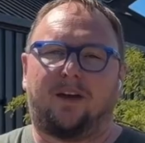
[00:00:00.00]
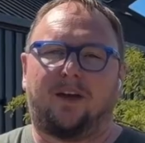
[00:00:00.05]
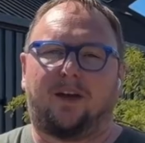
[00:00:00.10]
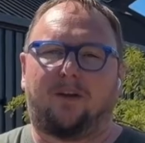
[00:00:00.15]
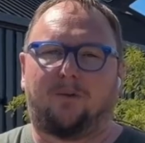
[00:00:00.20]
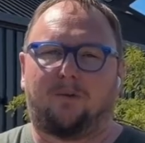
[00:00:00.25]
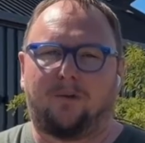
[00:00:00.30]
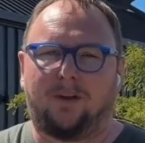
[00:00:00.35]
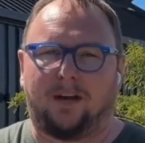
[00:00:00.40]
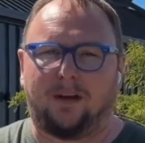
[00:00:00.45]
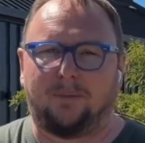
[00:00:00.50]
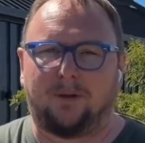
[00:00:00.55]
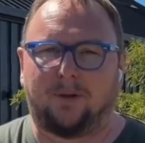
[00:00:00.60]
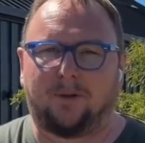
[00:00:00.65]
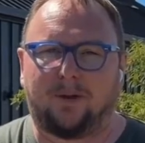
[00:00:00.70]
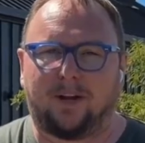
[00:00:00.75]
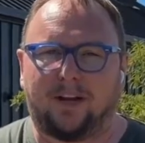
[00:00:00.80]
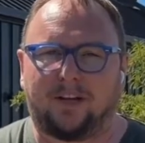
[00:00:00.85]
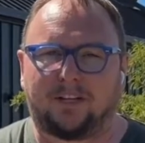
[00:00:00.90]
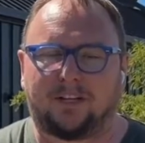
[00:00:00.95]
a really big
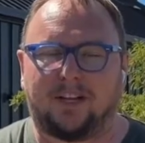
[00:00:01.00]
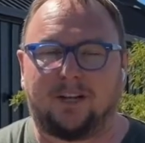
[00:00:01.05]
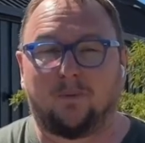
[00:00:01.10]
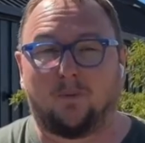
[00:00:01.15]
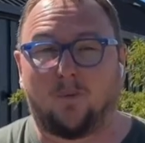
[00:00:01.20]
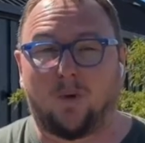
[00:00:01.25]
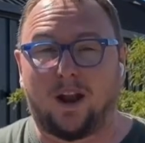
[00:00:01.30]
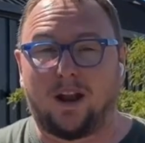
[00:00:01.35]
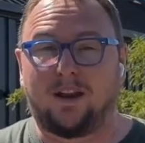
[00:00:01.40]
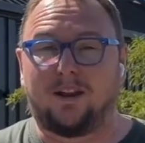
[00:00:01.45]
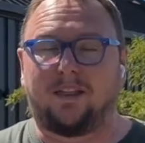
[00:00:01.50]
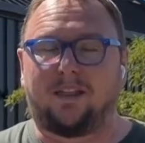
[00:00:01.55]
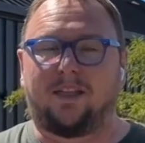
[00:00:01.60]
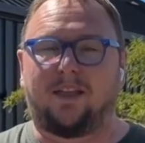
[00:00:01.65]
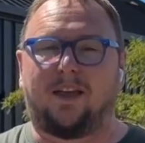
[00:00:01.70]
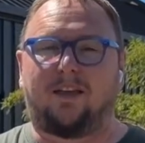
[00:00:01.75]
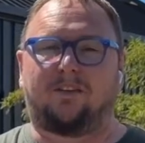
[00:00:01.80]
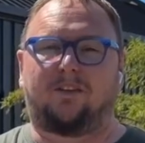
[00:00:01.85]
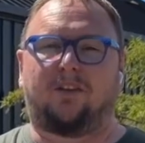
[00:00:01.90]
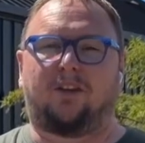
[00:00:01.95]
one actually,
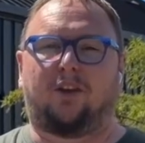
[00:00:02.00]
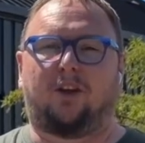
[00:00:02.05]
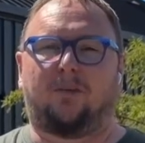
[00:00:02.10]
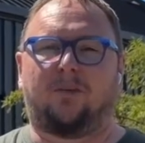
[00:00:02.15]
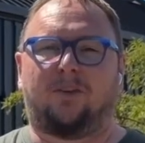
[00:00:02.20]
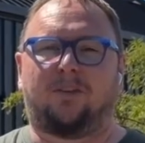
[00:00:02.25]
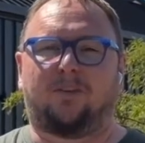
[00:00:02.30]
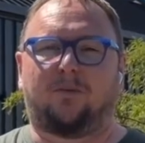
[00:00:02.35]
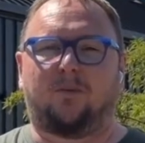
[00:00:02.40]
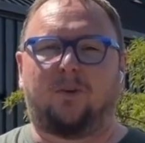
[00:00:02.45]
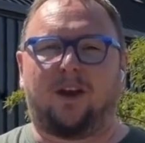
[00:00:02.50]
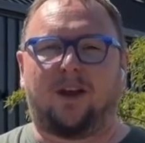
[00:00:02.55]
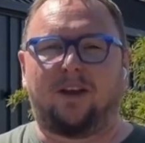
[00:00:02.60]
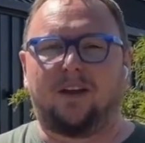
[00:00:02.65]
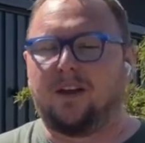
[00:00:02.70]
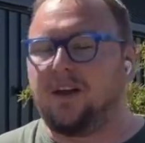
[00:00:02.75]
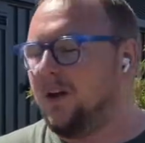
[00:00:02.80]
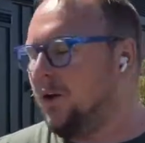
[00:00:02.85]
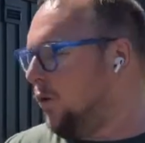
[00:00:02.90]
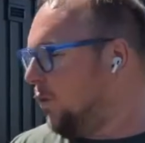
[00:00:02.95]
1,000 kilometers. And why?
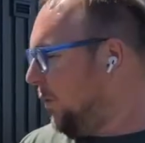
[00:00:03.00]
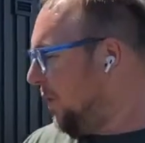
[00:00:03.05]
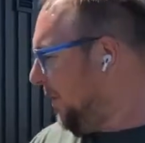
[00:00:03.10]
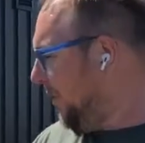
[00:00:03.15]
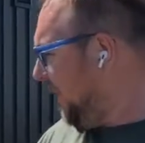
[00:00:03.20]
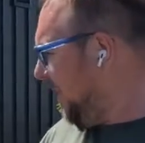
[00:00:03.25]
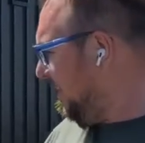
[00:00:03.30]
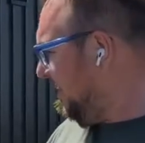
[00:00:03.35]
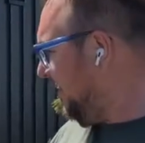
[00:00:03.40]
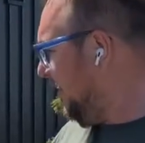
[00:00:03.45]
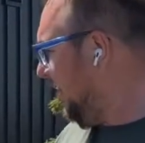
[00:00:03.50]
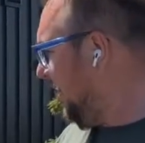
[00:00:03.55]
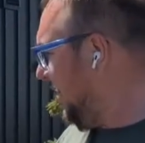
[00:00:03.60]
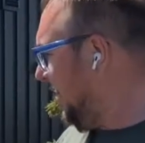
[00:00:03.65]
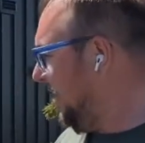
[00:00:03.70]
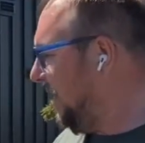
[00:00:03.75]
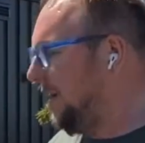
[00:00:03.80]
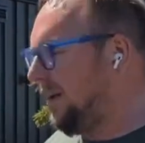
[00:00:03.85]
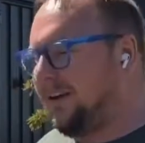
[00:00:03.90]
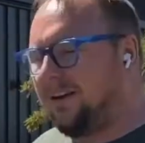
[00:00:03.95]
Well, we want to
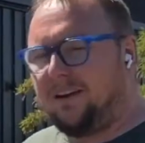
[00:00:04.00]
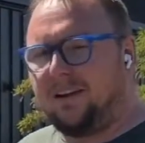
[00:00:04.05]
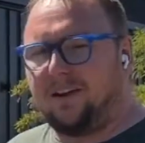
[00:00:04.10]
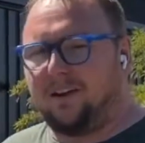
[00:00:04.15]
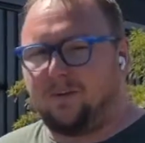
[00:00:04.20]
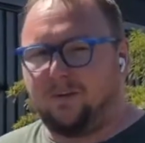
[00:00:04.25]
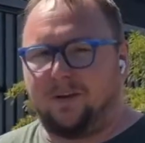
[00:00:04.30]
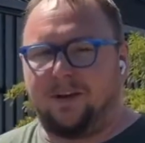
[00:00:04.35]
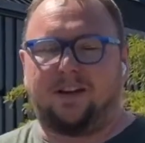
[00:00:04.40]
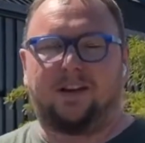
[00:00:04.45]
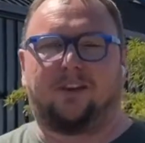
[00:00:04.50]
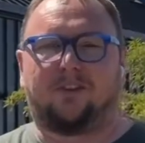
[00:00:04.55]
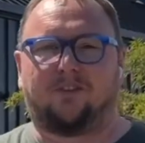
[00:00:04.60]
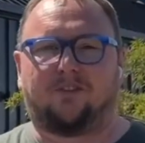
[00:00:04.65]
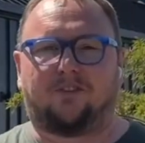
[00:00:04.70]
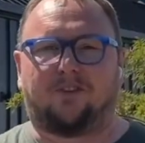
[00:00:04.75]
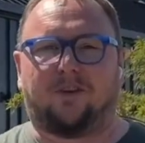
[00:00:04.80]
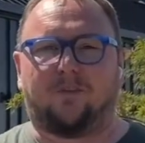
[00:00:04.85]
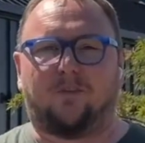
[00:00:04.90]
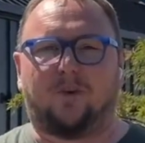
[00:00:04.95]
see in a really
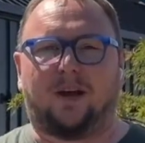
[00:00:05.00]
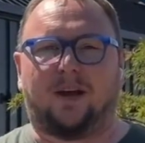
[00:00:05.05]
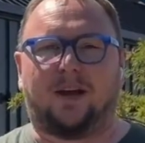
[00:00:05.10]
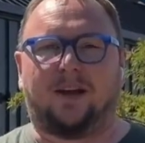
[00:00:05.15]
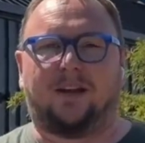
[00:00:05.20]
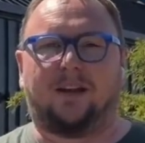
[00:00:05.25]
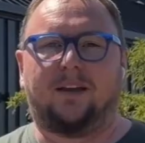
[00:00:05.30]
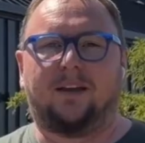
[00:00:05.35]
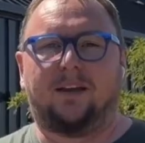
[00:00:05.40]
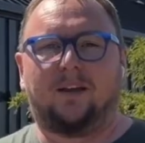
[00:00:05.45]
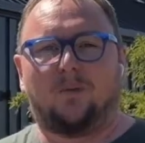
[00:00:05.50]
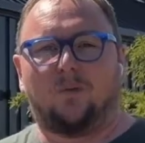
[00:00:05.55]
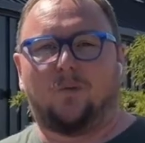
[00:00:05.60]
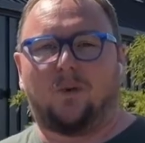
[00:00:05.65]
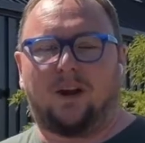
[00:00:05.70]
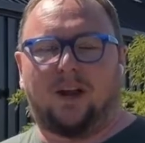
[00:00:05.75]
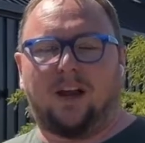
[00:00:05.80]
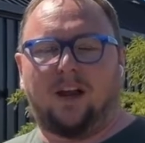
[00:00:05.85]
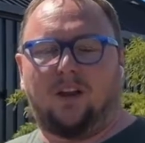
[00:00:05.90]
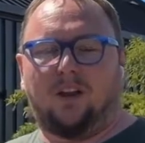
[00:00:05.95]
extreme way
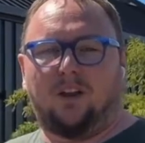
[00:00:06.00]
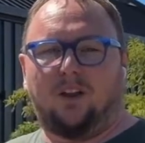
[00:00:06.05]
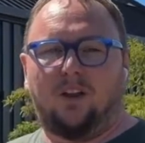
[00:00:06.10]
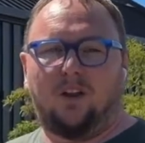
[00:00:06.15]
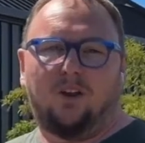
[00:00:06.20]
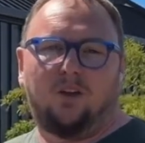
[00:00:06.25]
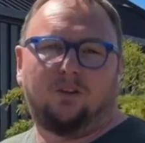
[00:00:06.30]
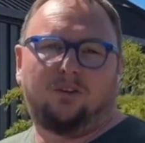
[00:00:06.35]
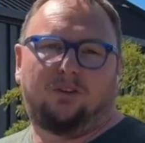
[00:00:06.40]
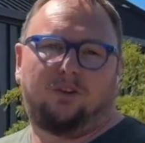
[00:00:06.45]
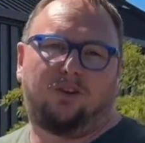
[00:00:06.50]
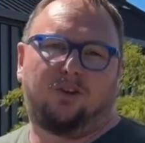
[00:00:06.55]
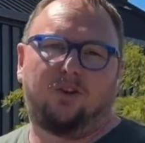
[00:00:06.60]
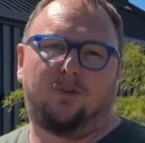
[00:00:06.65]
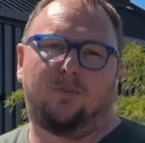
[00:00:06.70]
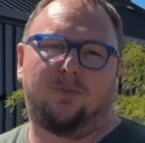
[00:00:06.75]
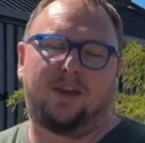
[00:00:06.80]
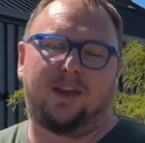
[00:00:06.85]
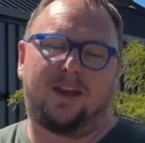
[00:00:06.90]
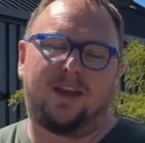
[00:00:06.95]
what our
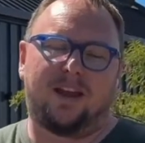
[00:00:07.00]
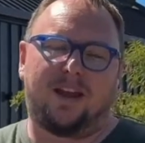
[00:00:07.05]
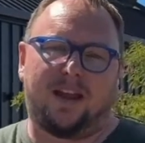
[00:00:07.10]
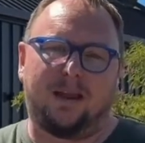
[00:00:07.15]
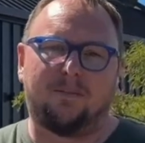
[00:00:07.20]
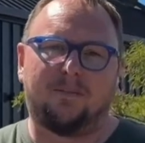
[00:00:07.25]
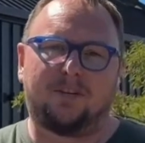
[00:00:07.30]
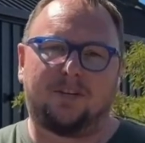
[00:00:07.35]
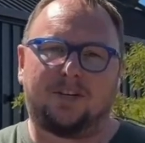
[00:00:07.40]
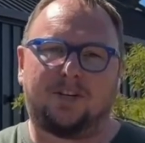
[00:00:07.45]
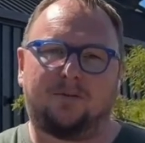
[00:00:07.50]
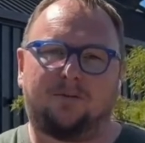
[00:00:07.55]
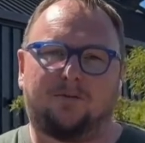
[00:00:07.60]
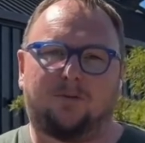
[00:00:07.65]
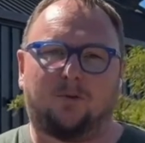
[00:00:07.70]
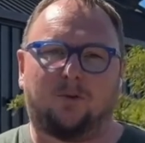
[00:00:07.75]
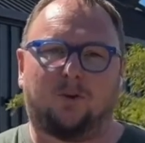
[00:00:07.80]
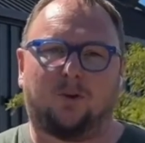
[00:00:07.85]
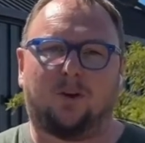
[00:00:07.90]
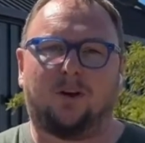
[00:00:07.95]
long-term
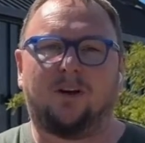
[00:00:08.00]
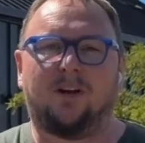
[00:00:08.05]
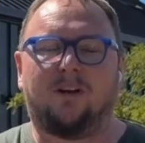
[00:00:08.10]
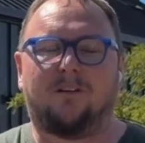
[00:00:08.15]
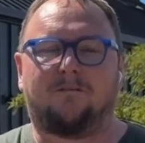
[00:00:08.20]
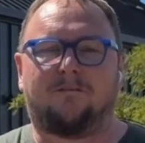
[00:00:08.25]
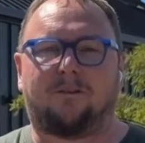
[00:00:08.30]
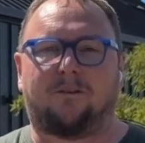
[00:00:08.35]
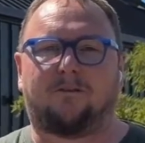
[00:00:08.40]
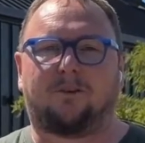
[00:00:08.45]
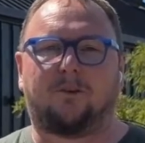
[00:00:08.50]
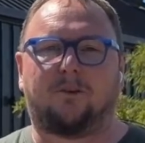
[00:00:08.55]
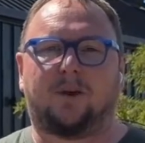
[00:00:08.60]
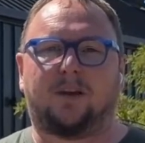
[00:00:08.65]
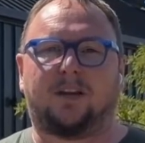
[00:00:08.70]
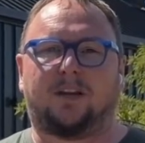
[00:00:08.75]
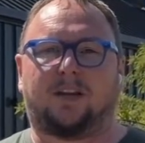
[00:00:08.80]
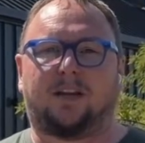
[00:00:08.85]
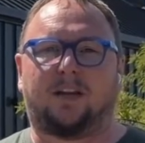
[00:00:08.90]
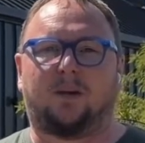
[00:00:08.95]
MG4
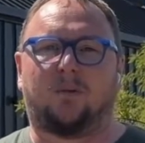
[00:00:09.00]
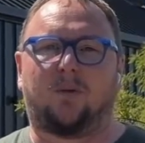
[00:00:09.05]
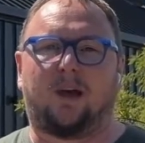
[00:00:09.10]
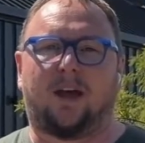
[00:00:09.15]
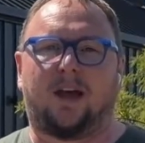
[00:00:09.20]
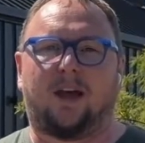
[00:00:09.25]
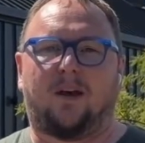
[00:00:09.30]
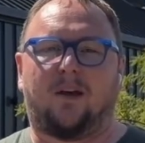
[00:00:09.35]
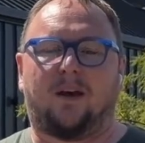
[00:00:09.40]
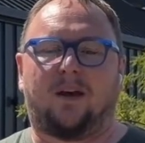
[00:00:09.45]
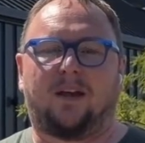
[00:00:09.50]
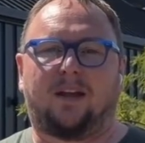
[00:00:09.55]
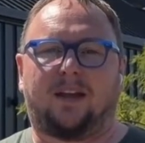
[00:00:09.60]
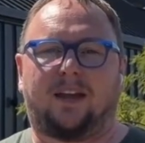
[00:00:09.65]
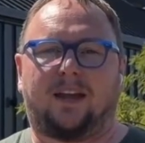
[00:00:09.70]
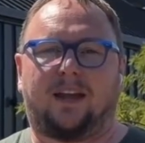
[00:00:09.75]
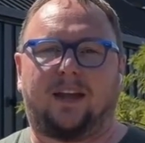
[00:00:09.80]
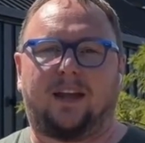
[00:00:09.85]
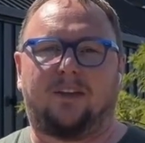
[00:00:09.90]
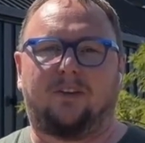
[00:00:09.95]
51 kilowatt hour
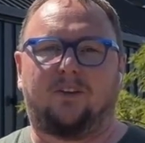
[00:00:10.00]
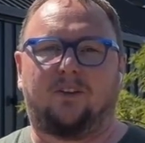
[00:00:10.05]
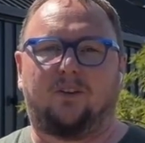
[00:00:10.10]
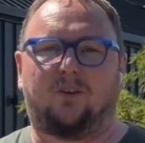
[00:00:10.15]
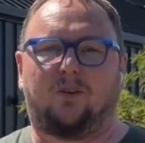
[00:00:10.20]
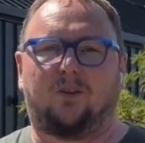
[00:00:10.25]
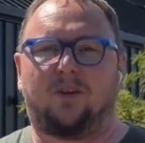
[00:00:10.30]
can do.